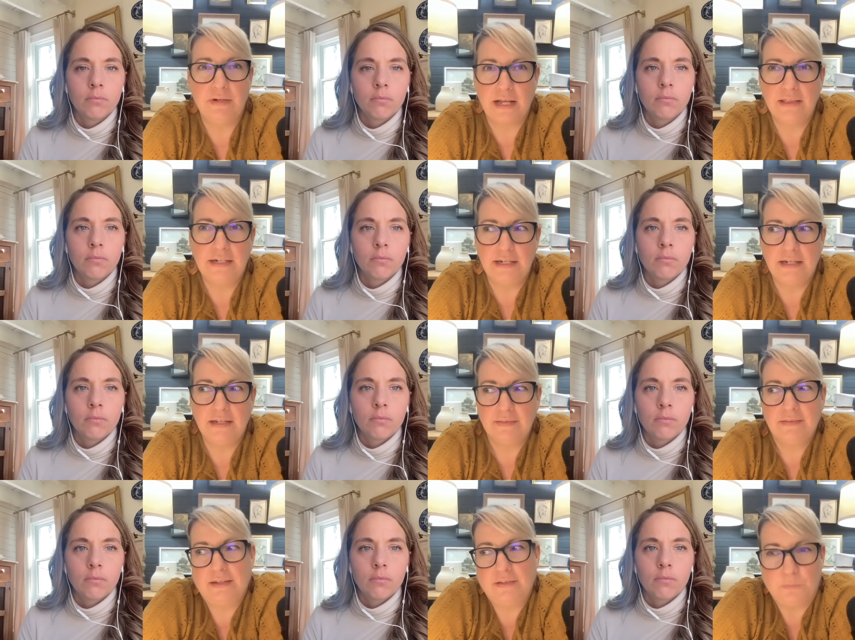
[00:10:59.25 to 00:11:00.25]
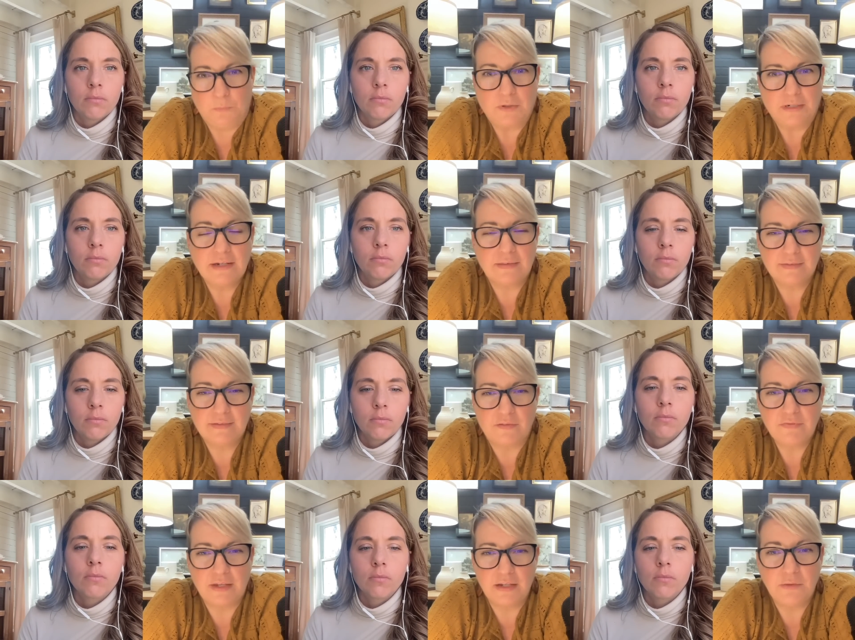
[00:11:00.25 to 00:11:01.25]
Speaker 1: reality, it's, it's work, it's
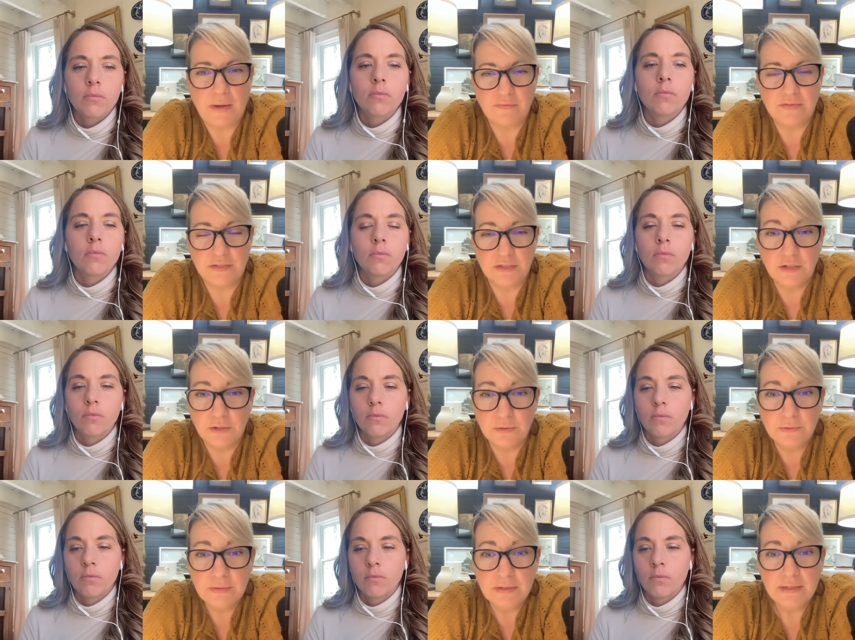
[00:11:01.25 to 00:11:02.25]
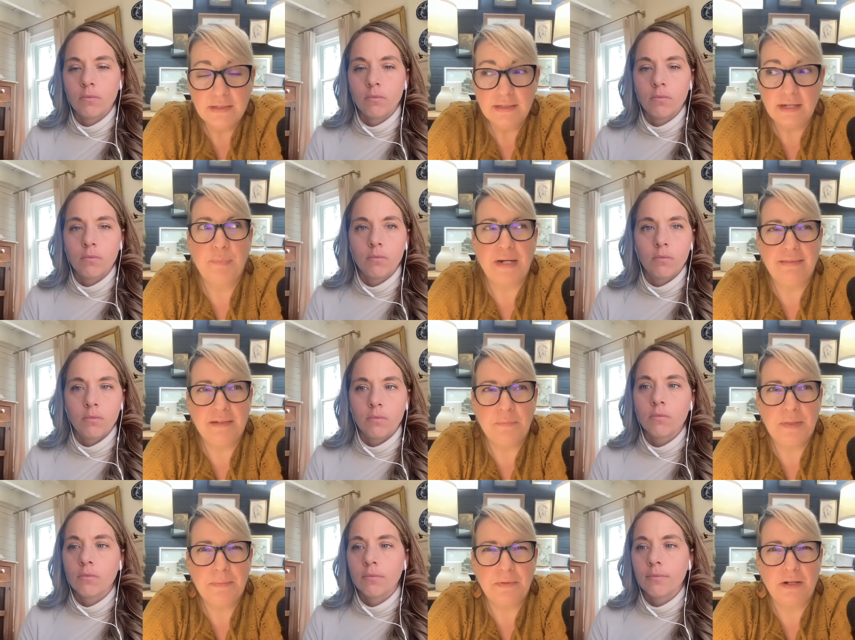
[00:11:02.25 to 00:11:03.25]
stuff that you have to do. But I think
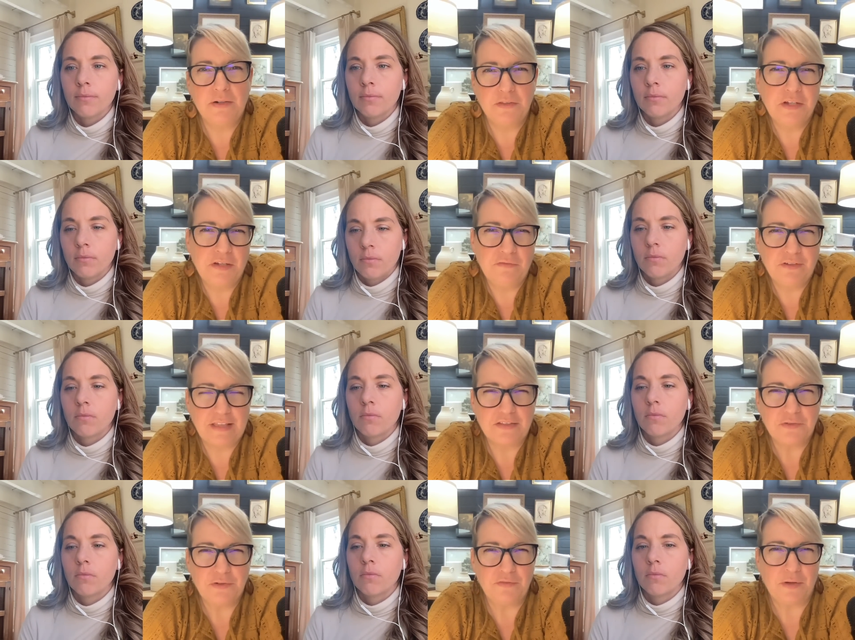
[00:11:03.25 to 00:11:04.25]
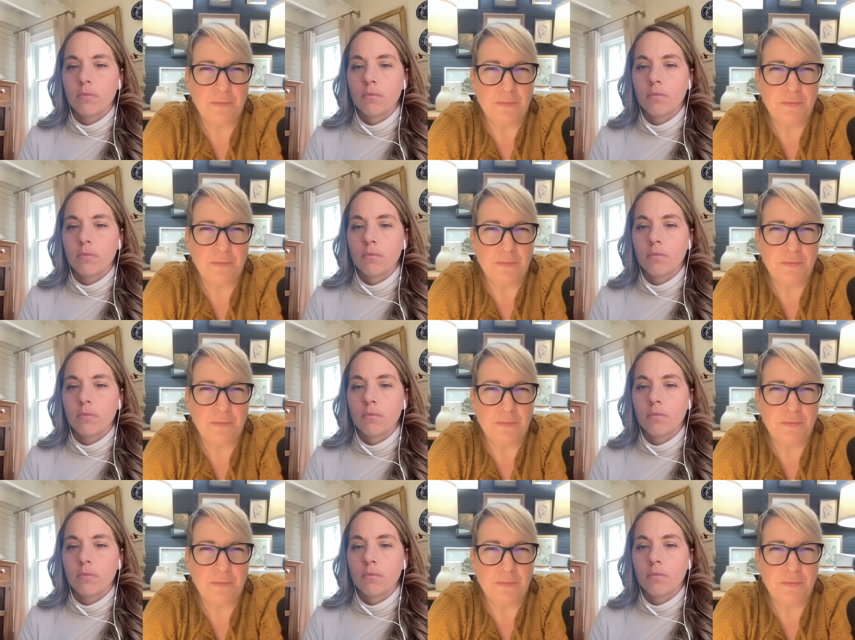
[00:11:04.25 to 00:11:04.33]
people are looking for that sort of